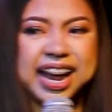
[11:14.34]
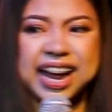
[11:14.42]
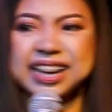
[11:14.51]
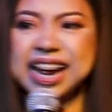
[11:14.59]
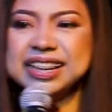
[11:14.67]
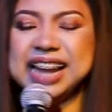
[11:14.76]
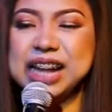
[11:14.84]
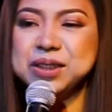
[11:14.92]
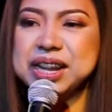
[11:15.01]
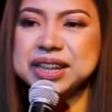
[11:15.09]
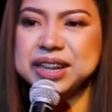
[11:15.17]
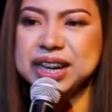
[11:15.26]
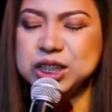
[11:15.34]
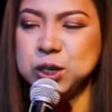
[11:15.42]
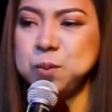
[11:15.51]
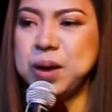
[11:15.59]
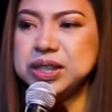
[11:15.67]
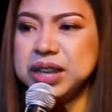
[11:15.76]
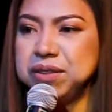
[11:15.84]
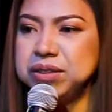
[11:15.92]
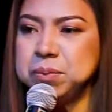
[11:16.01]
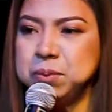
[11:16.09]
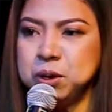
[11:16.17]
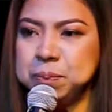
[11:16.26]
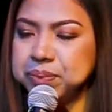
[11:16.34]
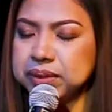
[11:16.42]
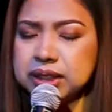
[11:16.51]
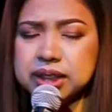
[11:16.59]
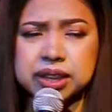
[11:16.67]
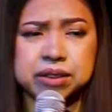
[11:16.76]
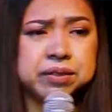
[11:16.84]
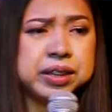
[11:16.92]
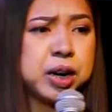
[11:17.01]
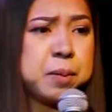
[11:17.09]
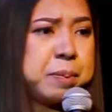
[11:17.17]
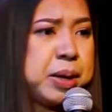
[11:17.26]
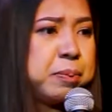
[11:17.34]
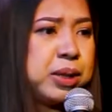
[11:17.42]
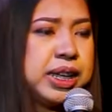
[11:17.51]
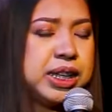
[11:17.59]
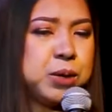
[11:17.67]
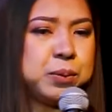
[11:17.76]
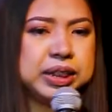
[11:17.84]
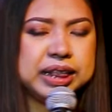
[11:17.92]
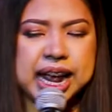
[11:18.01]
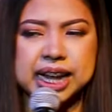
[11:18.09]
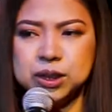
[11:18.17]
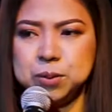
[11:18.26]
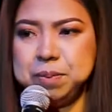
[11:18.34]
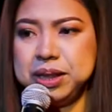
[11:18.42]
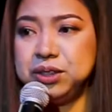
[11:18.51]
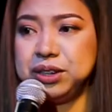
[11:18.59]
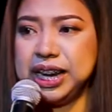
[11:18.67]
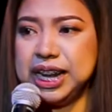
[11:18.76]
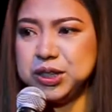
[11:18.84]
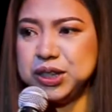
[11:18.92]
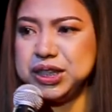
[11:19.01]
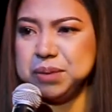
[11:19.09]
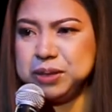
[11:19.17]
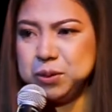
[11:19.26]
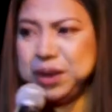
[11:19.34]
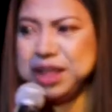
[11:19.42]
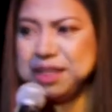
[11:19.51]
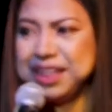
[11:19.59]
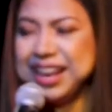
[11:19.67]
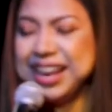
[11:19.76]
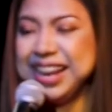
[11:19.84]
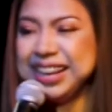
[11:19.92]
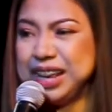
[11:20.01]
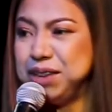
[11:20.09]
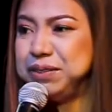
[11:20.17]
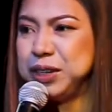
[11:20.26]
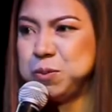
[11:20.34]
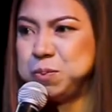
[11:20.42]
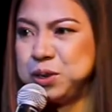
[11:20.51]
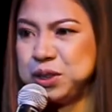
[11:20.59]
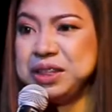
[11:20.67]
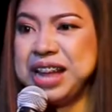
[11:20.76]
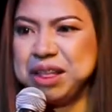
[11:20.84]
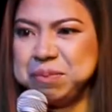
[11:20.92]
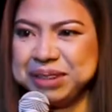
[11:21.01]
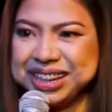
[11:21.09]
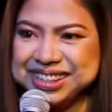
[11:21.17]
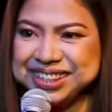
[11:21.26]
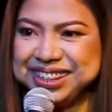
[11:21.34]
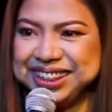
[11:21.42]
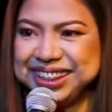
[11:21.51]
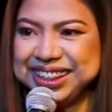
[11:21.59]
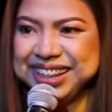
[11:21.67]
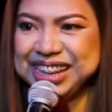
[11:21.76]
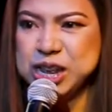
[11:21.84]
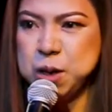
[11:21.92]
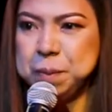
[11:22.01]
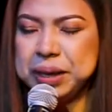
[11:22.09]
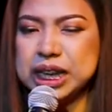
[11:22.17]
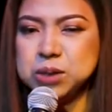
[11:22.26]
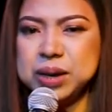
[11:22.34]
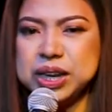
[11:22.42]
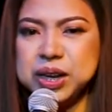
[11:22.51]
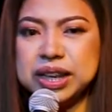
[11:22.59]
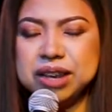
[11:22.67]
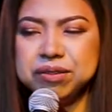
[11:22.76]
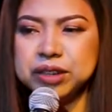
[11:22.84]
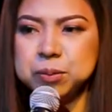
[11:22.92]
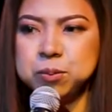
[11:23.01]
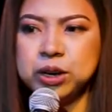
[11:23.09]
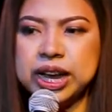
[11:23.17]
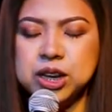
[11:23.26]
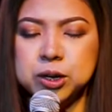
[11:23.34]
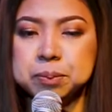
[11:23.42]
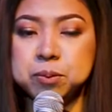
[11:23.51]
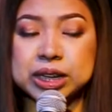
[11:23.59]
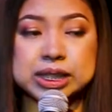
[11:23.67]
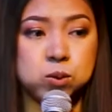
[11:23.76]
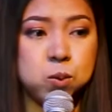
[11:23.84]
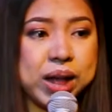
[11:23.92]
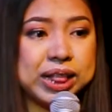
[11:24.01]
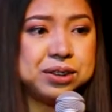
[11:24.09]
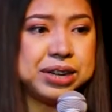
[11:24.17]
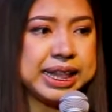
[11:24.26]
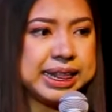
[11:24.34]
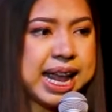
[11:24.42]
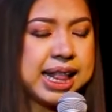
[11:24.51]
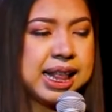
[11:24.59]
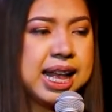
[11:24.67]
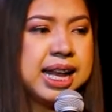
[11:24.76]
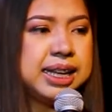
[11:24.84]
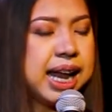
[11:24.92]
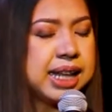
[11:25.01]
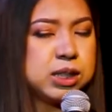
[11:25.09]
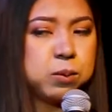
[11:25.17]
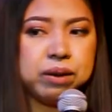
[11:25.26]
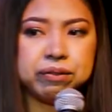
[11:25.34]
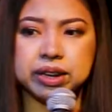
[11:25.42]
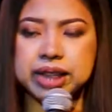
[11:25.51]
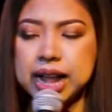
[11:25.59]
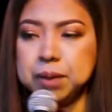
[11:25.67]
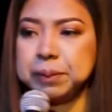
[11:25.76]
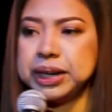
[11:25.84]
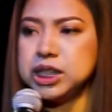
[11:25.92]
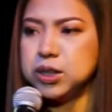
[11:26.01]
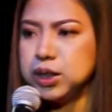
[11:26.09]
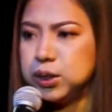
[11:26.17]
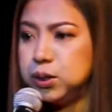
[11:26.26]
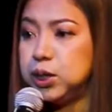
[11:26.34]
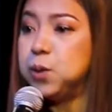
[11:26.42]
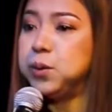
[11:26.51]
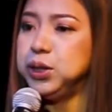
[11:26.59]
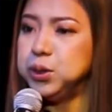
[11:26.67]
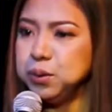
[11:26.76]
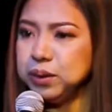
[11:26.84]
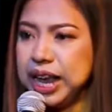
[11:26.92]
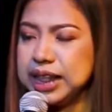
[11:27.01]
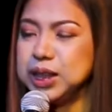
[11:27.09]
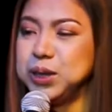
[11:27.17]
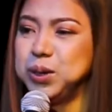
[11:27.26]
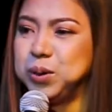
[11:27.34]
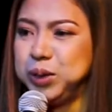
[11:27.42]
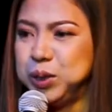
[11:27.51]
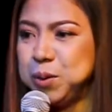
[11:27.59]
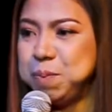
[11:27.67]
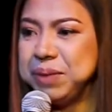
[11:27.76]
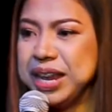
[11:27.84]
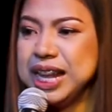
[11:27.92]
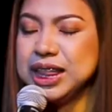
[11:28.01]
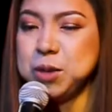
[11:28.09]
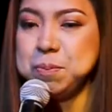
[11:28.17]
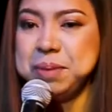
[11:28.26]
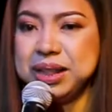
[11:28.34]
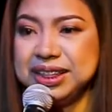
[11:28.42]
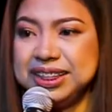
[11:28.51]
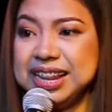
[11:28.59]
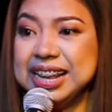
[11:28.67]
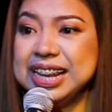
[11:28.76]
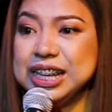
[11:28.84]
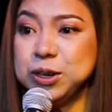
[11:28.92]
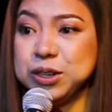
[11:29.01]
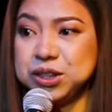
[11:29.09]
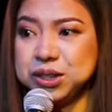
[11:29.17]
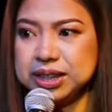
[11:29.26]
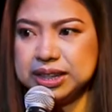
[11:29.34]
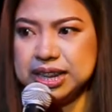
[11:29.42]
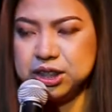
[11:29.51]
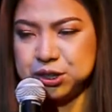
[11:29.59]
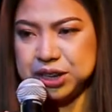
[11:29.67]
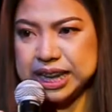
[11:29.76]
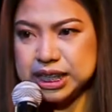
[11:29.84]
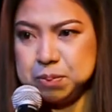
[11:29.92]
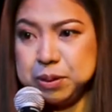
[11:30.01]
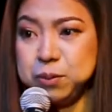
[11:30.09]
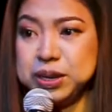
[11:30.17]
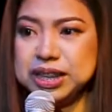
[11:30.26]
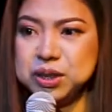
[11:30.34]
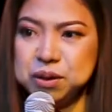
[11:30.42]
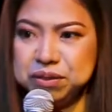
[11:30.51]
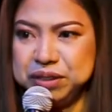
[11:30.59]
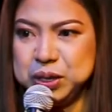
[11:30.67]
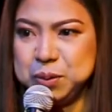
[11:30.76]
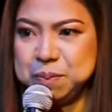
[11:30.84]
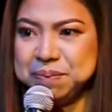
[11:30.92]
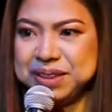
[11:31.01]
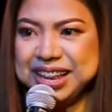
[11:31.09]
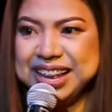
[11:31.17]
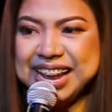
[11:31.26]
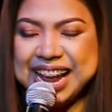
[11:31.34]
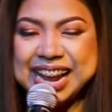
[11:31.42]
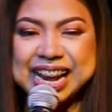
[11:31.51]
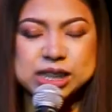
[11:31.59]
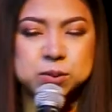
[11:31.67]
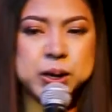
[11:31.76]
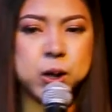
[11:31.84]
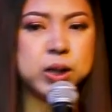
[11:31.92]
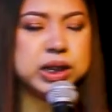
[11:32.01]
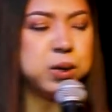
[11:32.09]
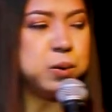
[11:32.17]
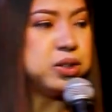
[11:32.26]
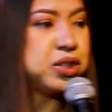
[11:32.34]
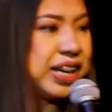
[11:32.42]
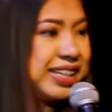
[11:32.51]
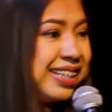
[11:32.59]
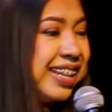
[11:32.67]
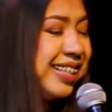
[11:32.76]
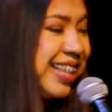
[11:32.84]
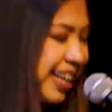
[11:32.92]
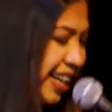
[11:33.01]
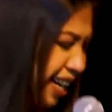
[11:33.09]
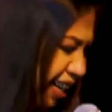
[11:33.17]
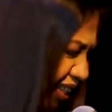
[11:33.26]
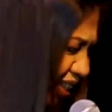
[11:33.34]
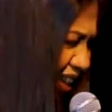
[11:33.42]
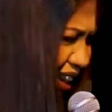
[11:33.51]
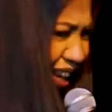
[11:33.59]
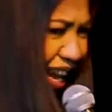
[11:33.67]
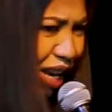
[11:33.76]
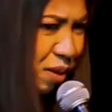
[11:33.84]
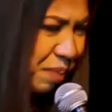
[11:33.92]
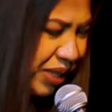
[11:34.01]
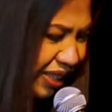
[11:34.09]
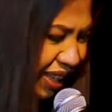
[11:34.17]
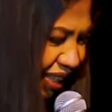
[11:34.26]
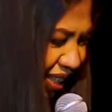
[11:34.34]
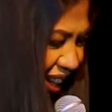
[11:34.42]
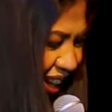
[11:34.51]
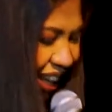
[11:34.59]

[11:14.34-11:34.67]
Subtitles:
And I'd like to encourage you, once you have the book, if there are people that you would like to build relationships with, give your book to that person. Because when you give your book and your book is well written, that's a way for that person to know you, get to know you, to build the trust between the two of you. And as we all know, trust is the currency in any business.